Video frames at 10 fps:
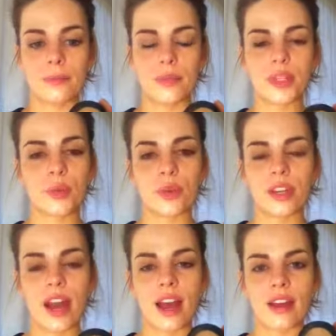This one
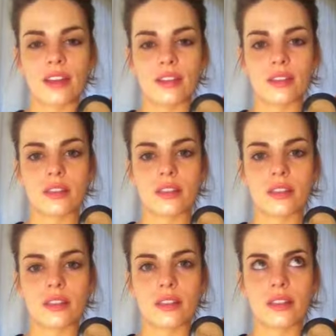has
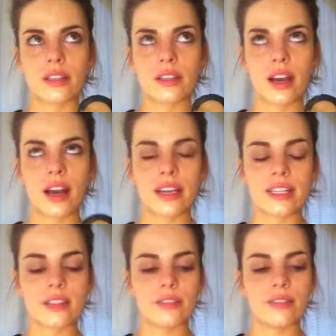kind
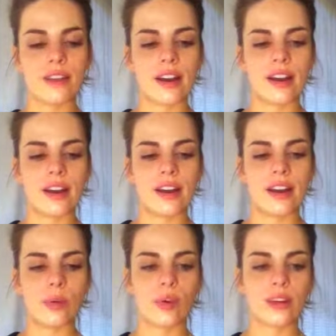of,
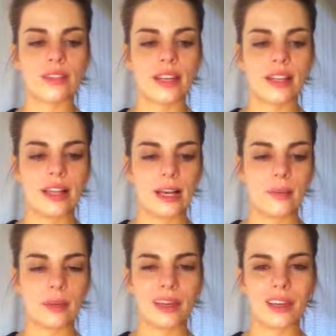I want to say, like a
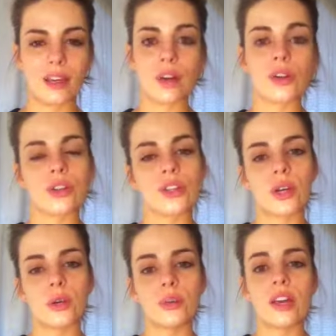pink
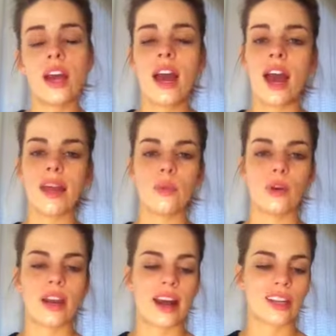undertone, and
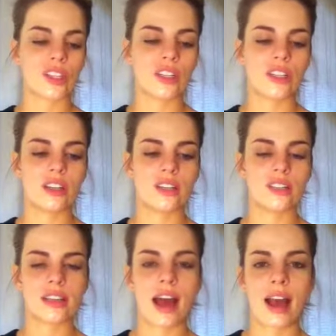what it actually does
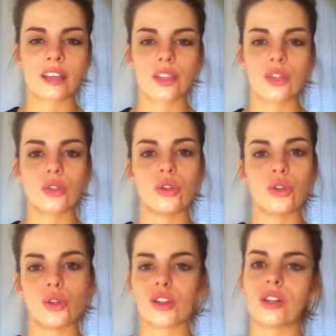is act to
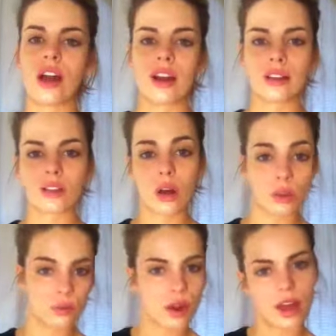neutralize all
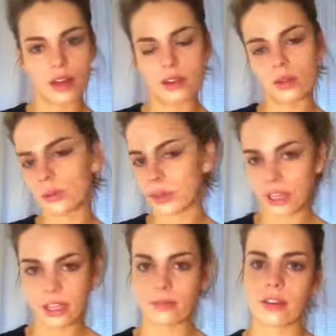the red or
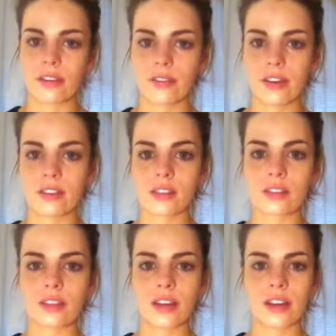pink in my
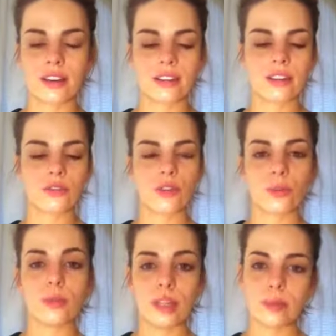face. And for
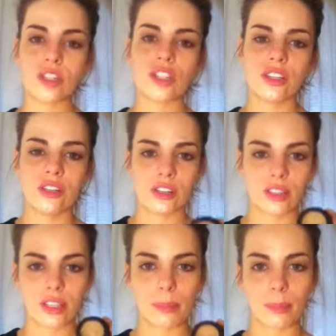blemishes, this
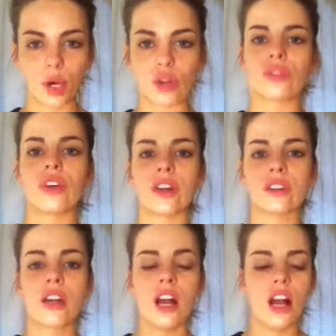is
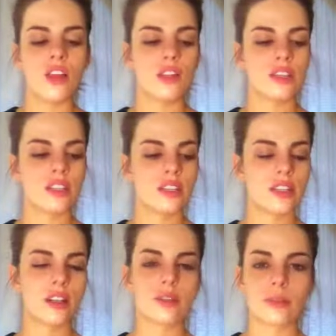perfect. This
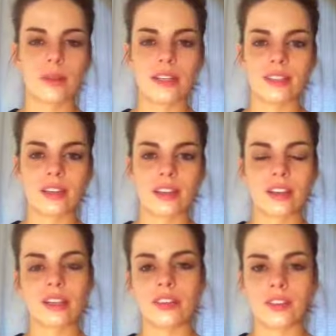concealer is amazing. It
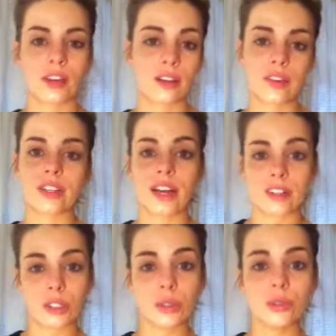could even cover
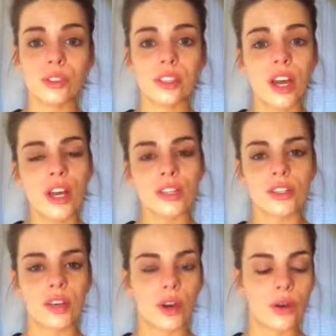tattoos.
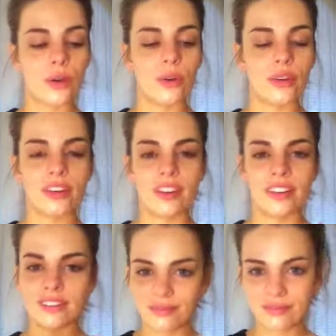So
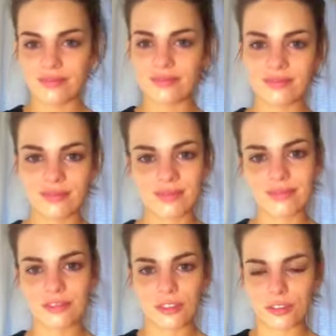
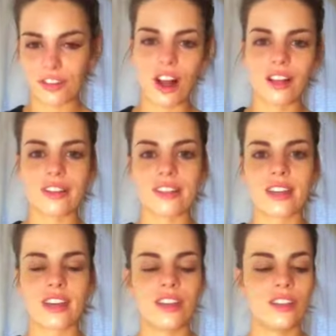for flawless
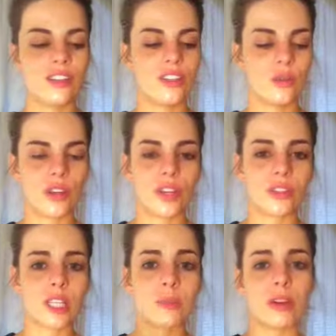skin, you want to use
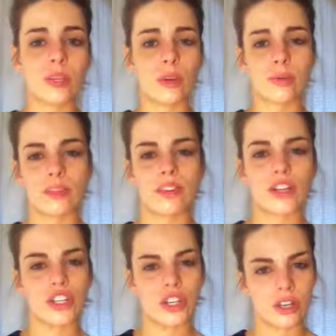this, but you want to be
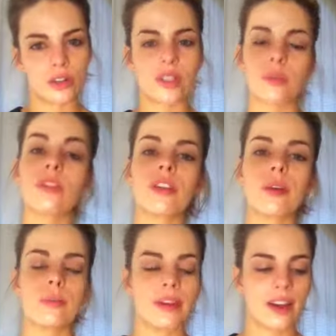very generous with
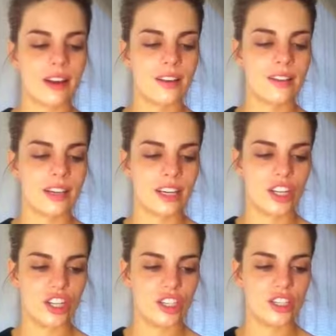it because it
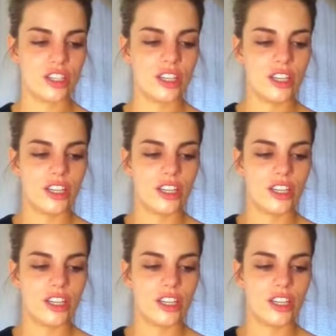could